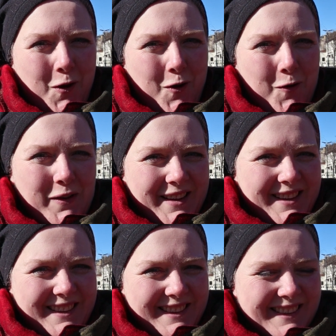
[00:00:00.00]
warm,
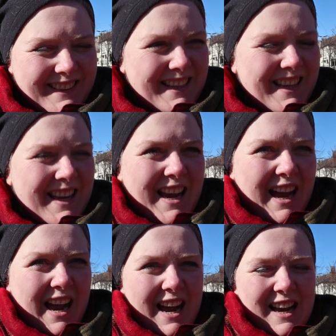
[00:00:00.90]

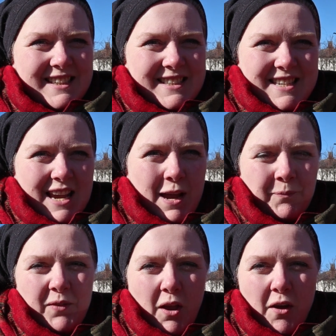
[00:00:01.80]
and
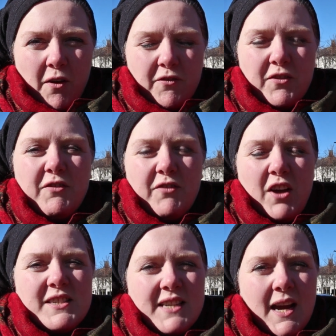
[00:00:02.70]
for the
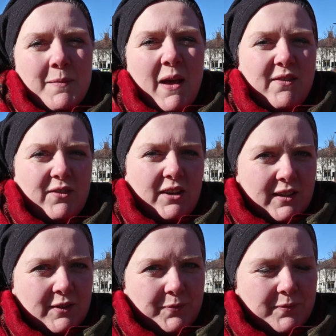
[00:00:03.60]
first time
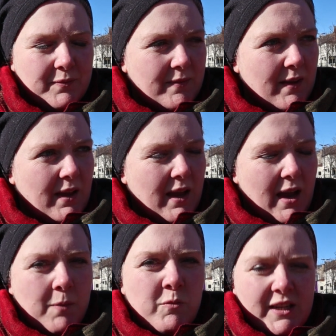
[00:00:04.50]
ever
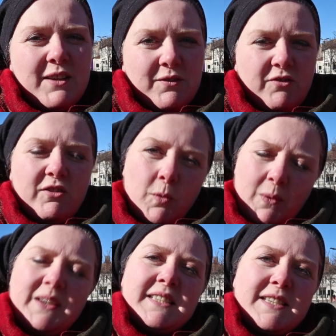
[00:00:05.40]
I'm relieved for the
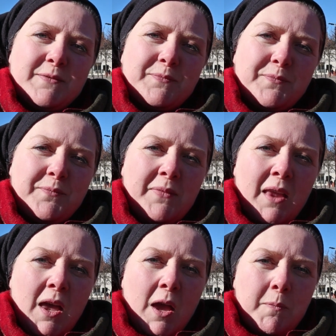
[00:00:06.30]
wind,
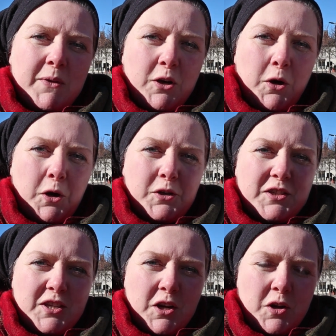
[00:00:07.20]

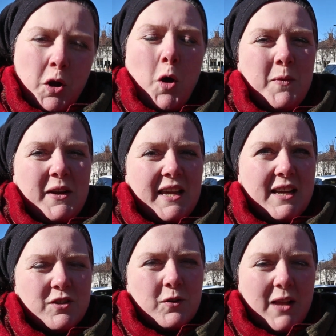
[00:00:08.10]
because
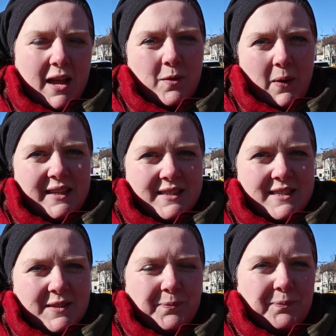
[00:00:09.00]
normally I don't like the
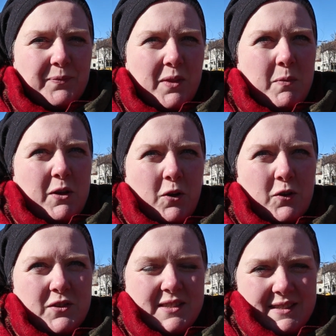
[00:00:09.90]
wind
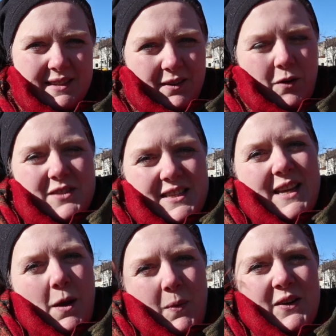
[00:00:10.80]
because obviously
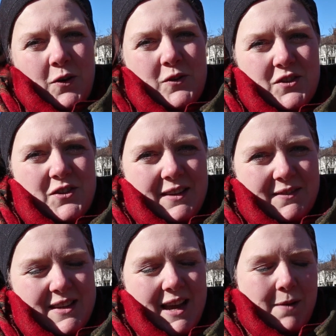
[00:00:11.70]
you get wind noise on your
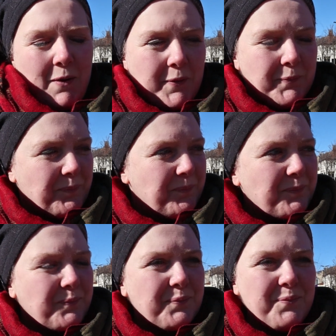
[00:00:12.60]
camera
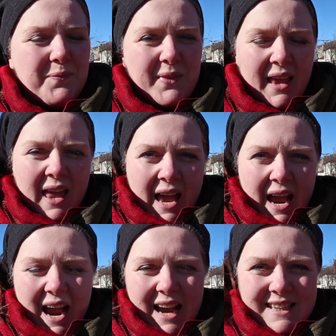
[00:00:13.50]

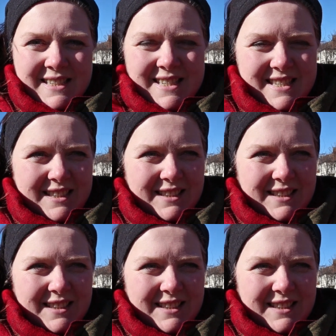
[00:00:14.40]
and